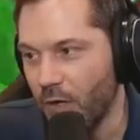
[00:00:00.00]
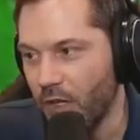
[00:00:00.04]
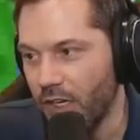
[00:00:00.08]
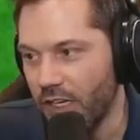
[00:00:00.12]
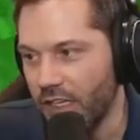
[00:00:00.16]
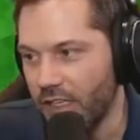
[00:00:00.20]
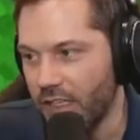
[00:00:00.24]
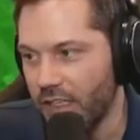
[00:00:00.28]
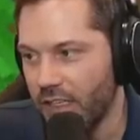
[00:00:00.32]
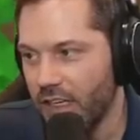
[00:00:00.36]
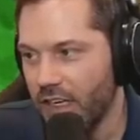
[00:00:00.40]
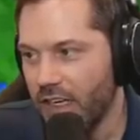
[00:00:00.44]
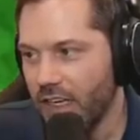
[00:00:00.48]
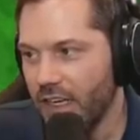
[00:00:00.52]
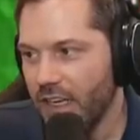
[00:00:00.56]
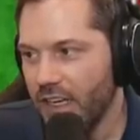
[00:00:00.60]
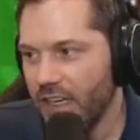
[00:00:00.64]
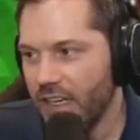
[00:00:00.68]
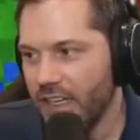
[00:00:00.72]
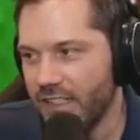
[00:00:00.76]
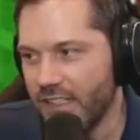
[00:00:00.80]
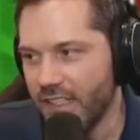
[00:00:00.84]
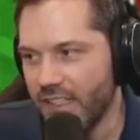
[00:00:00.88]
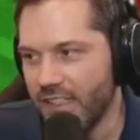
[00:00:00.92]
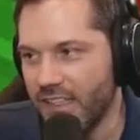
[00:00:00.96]
There might be,
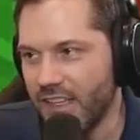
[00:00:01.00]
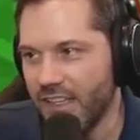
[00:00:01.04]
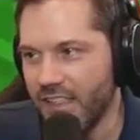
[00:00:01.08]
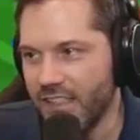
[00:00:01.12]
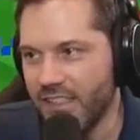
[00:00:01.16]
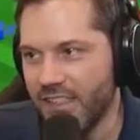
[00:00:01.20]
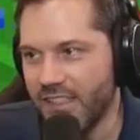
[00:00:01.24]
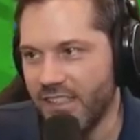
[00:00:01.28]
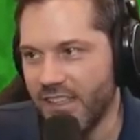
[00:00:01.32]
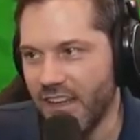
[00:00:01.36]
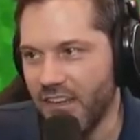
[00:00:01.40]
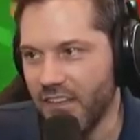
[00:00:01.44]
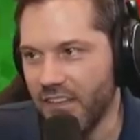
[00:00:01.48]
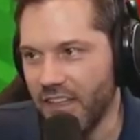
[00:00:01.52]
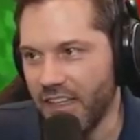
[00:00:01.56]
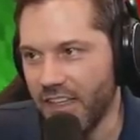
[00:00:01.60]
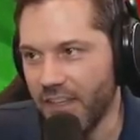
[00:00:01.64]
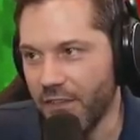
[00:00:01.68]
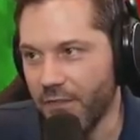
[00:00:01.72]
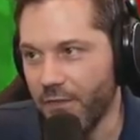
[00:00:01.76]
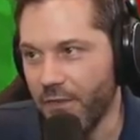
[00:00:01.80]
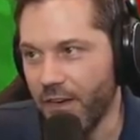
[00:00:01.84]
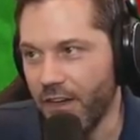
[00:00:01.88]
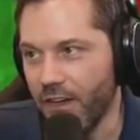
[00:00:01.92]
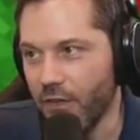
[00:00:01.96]
Because it does sound like a
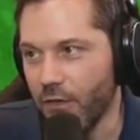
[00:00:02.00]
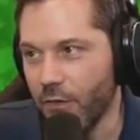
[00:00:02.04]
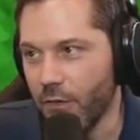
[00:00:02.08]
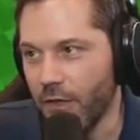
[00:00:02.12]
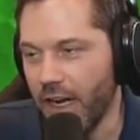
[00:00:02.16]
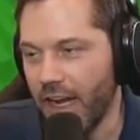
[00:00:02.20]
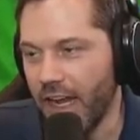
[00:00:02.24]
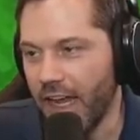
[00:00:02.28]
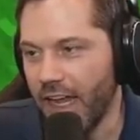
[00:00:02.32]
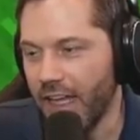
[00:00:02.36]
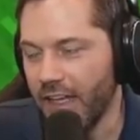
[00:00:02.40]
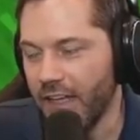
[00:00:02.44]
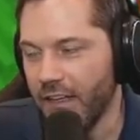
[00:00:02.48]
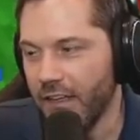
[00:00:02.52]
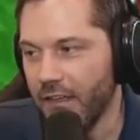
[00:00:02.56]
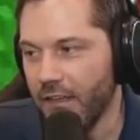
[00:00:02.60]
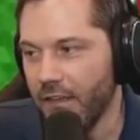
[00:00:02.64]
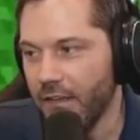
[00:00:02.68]
feral rat.